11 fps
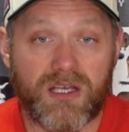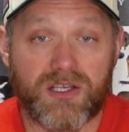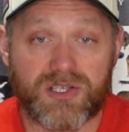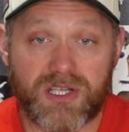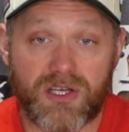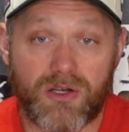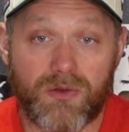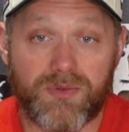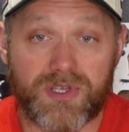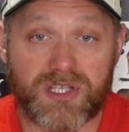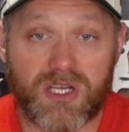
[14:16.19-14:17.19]
Still,
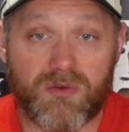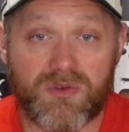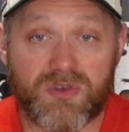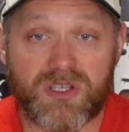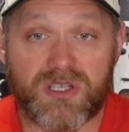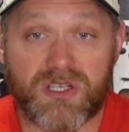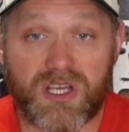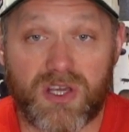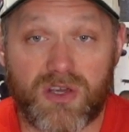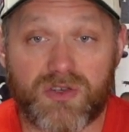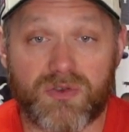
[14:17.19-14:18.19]
the STEN was still
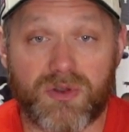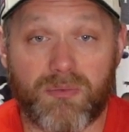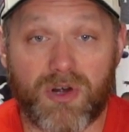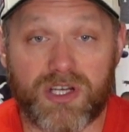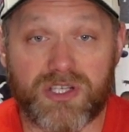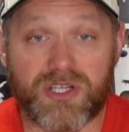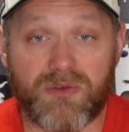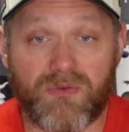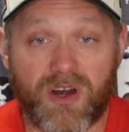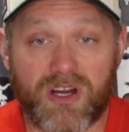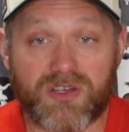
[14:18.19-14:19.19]
used with the British in
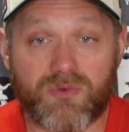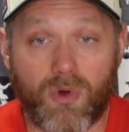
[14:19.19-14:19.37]
various